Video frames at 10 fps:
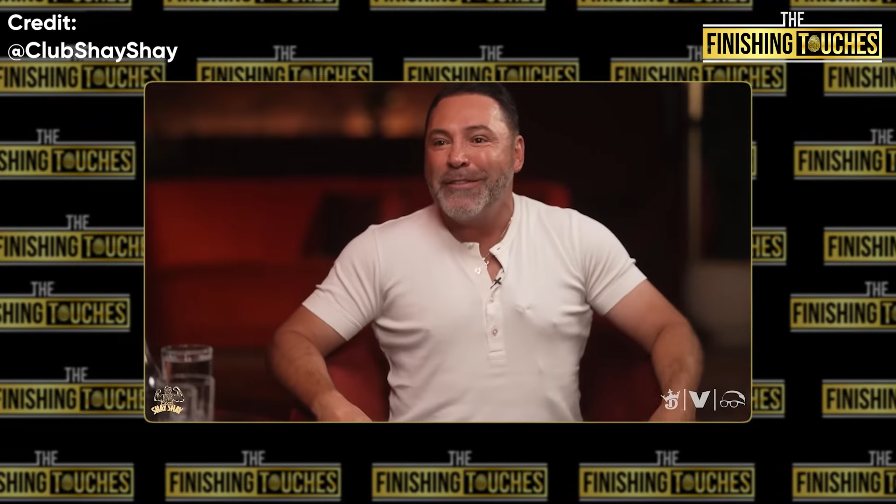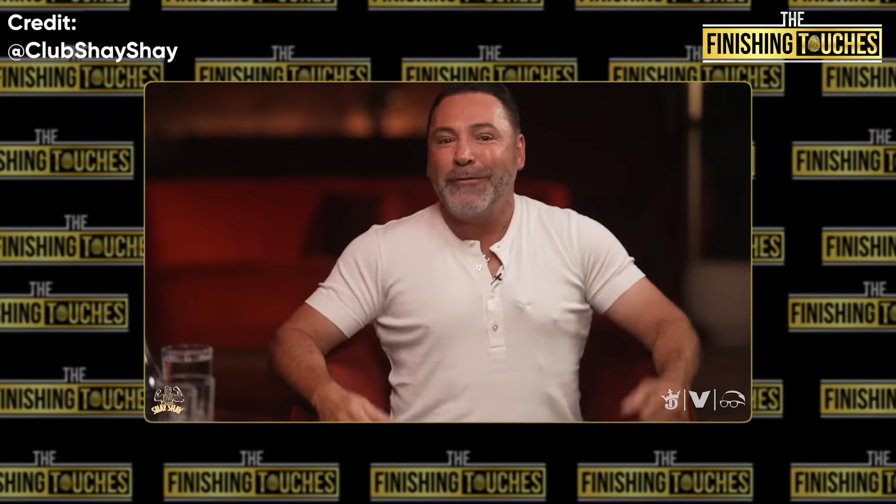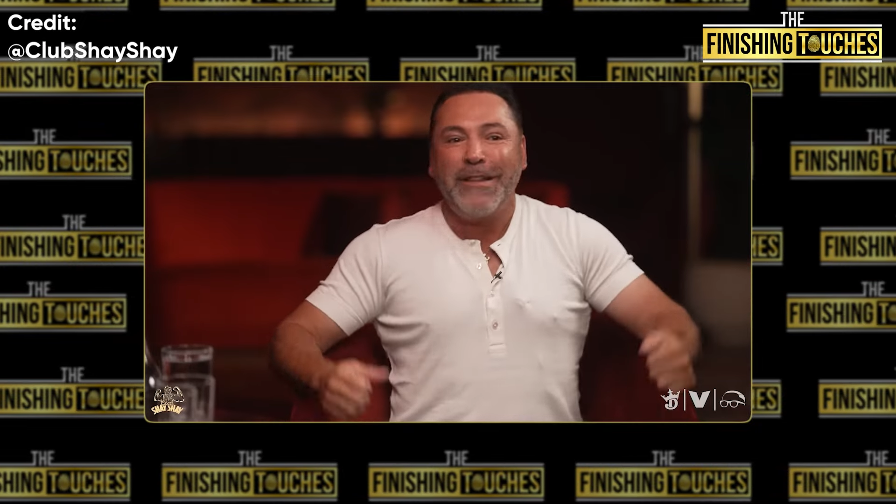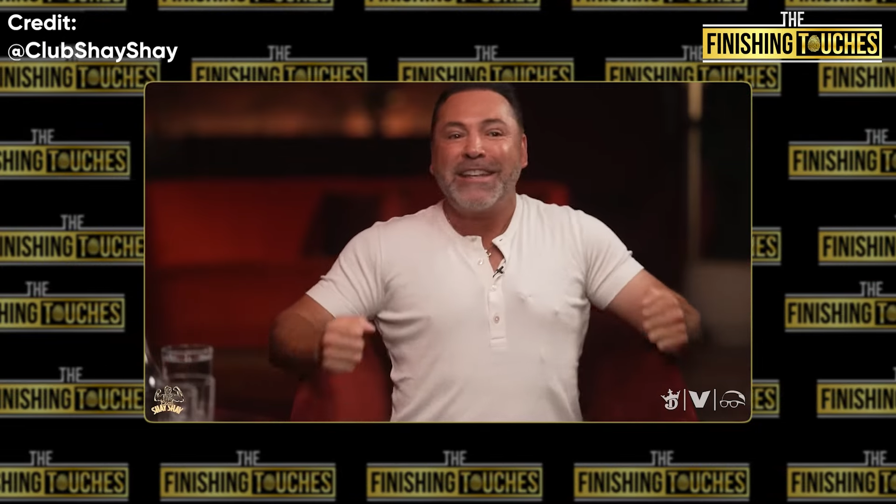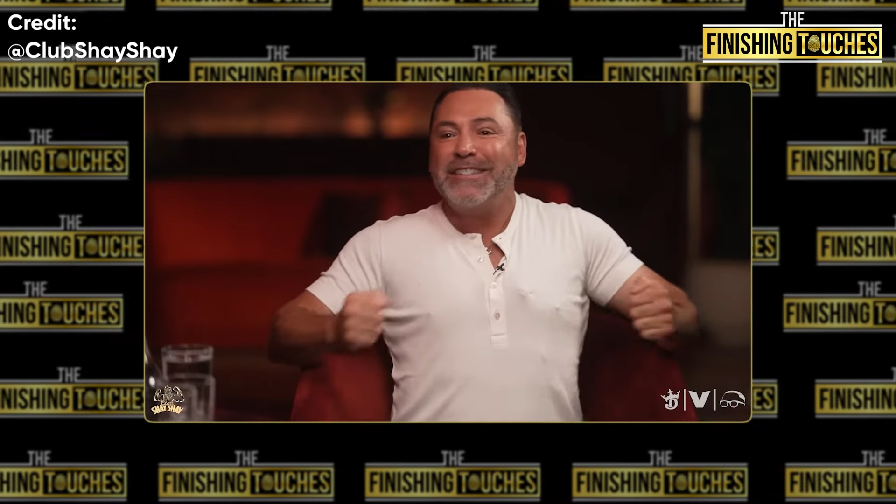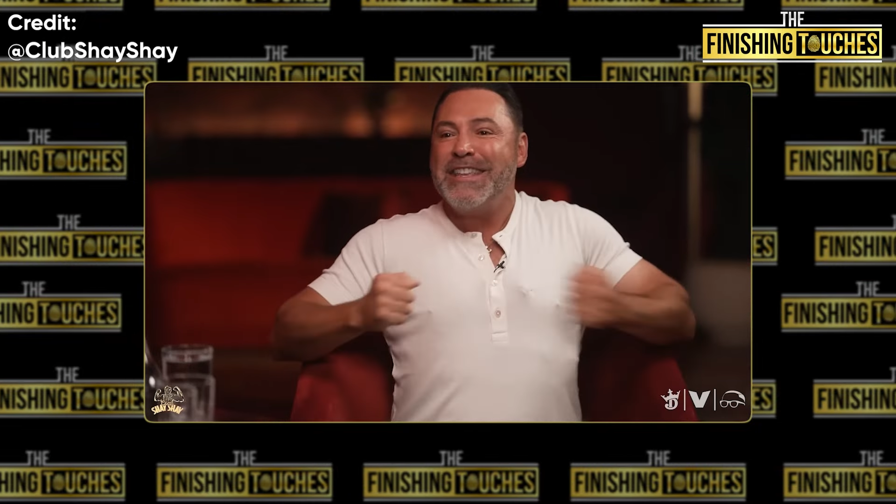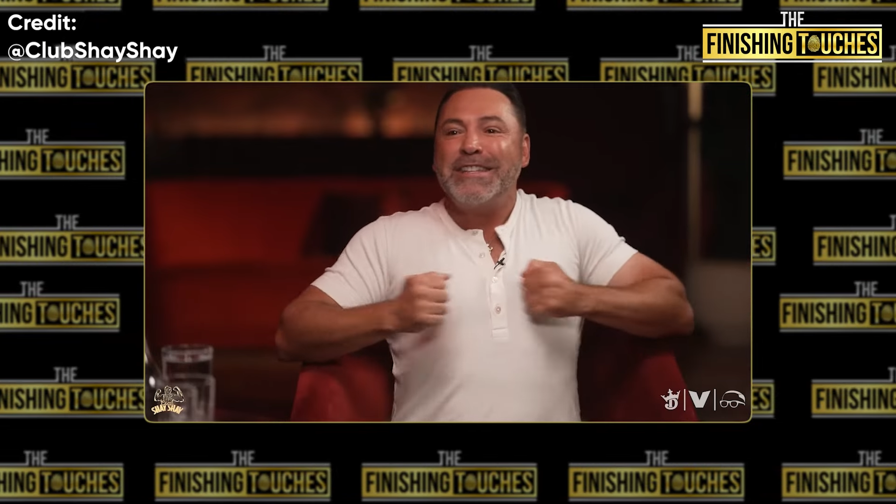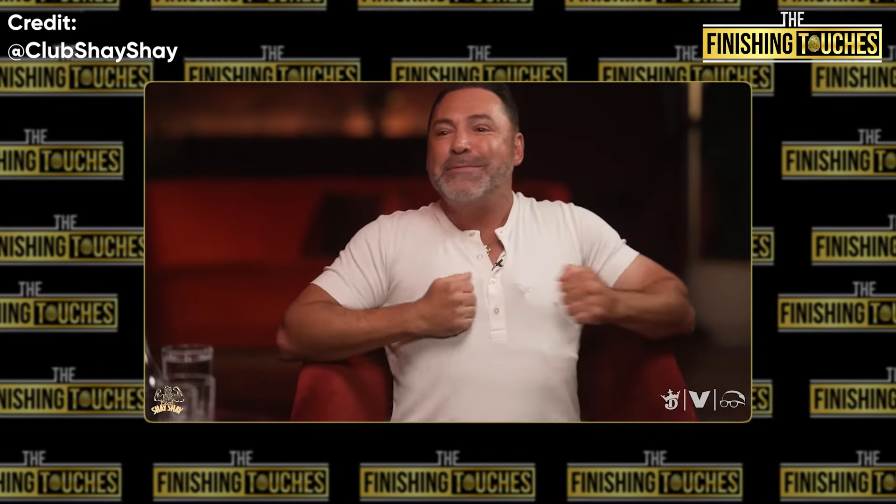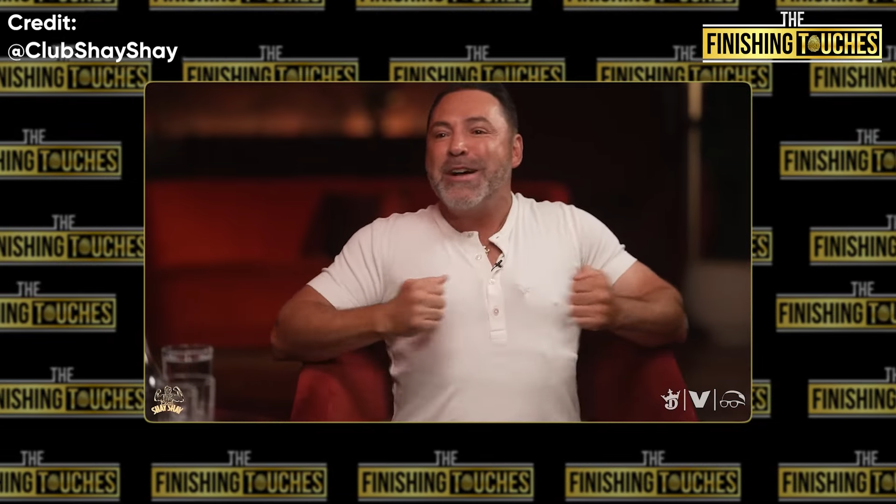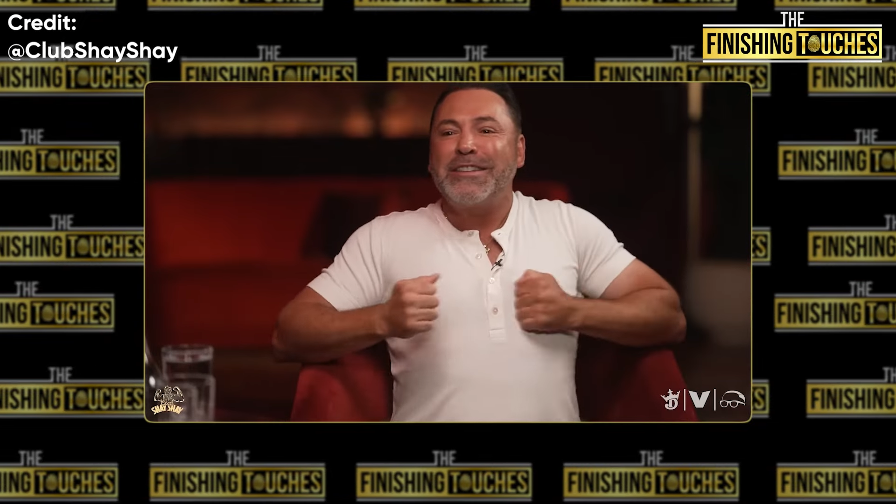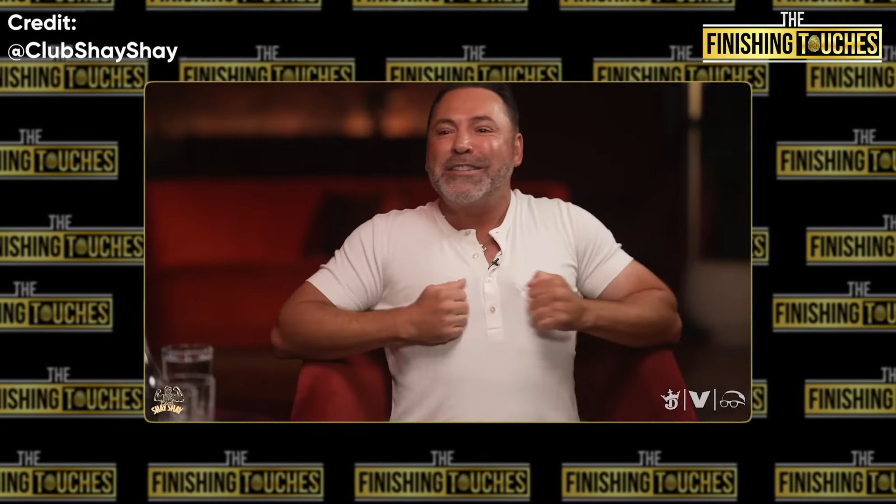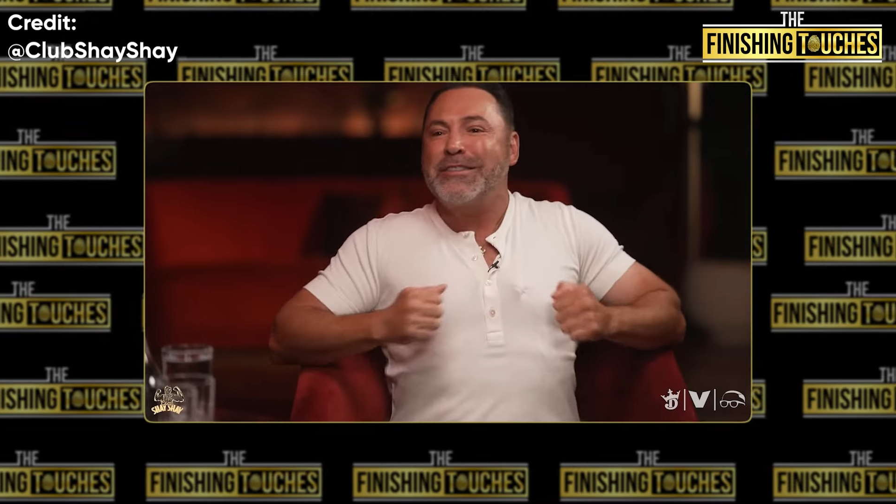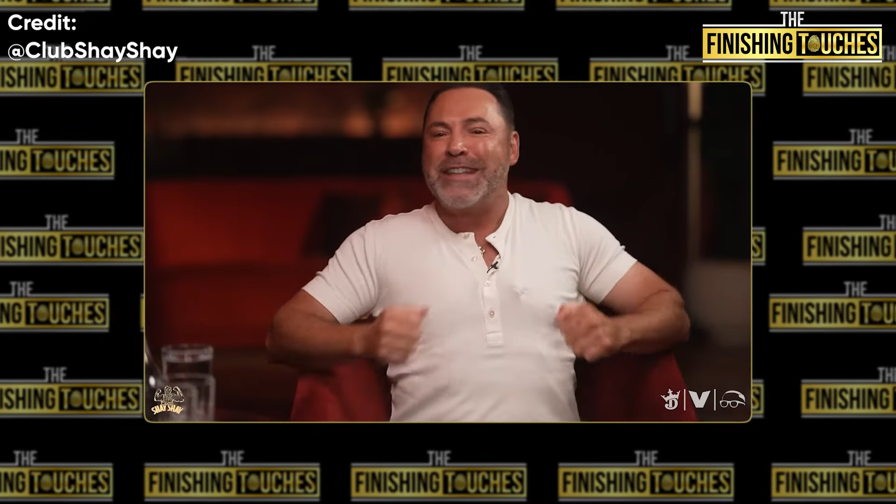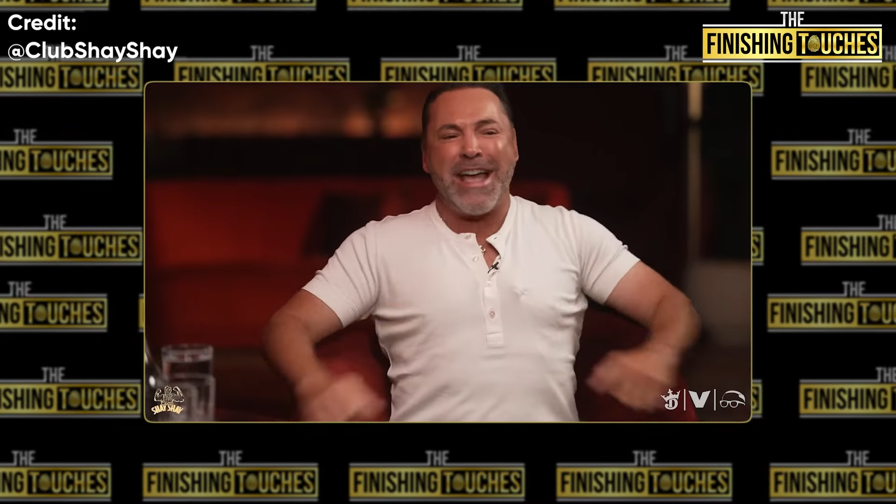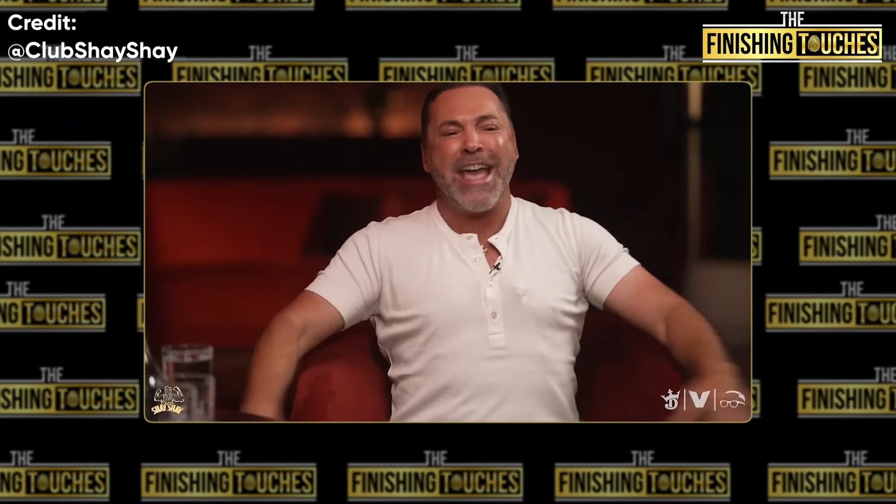flexing his muscles like,